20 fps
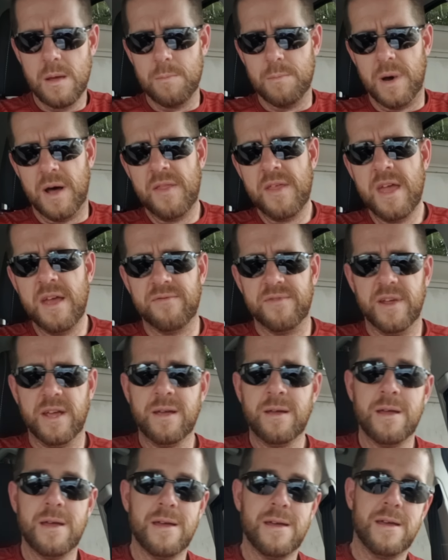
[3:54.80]
By the
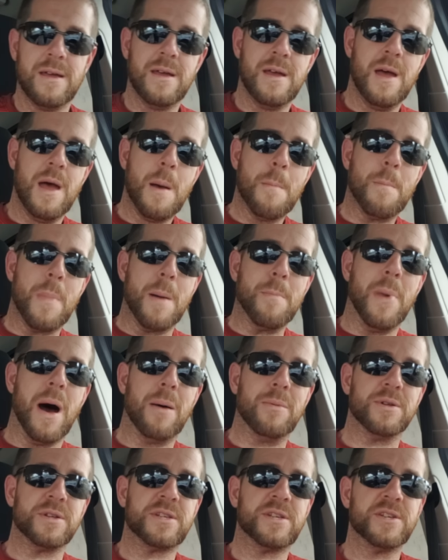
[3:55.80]
evening, my
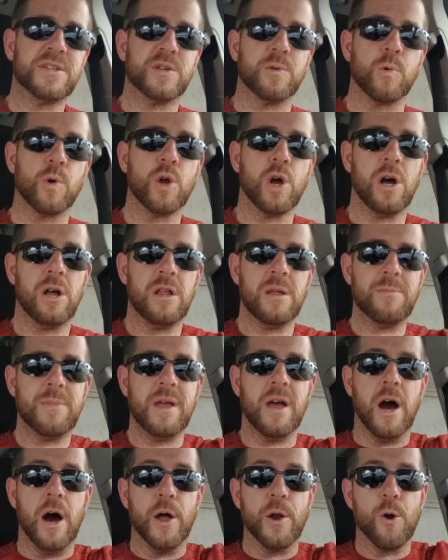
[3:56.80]
mom and sister were calling
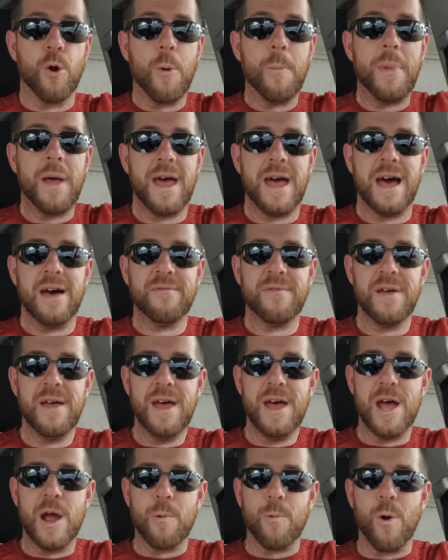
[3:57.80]
me on her behalf
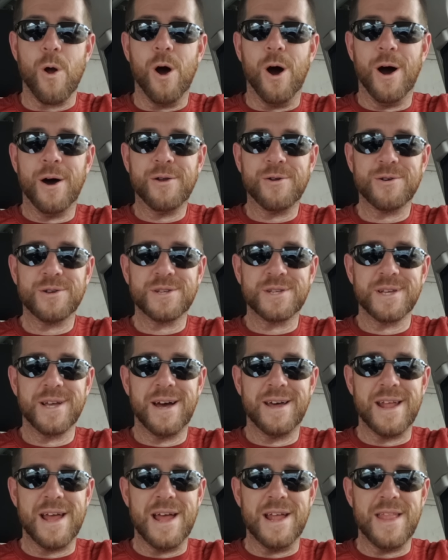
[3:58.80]
and were on her
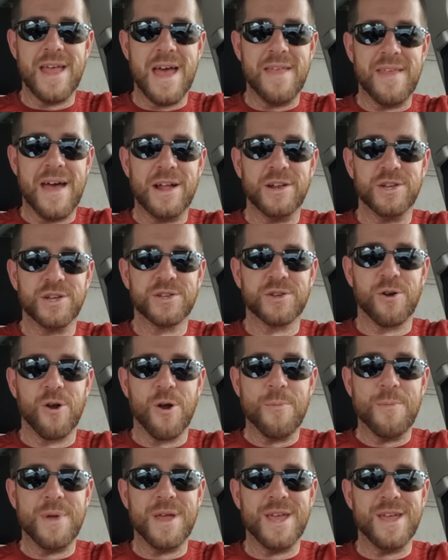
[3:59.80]
side, and that just
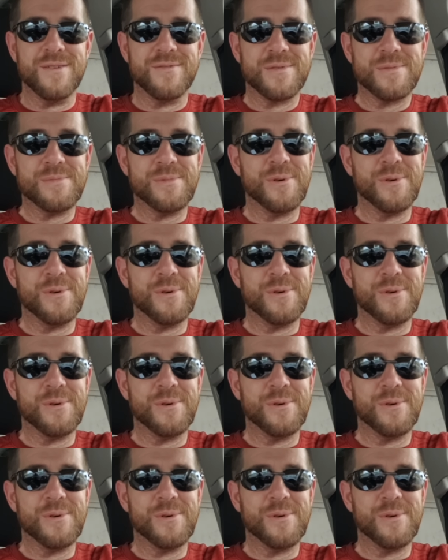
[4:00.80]
hurt me even